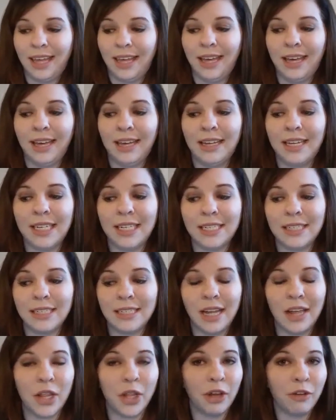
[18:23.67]

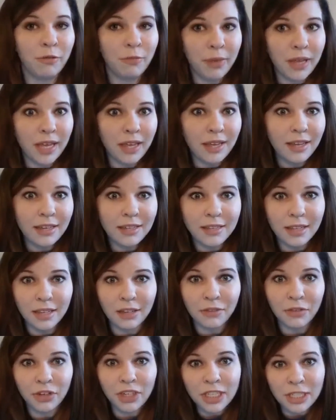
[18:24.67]
and I love pigs. I
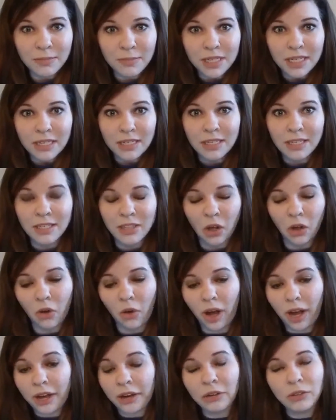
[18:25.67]
love Christmas,
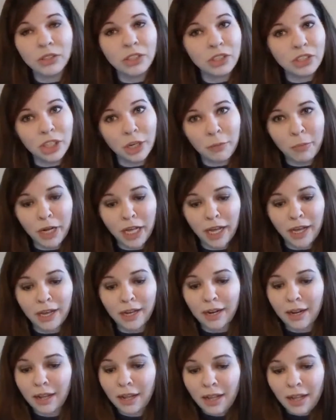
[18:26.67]
so I don't
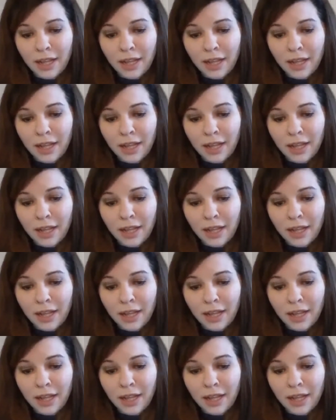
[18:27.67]
discriminate.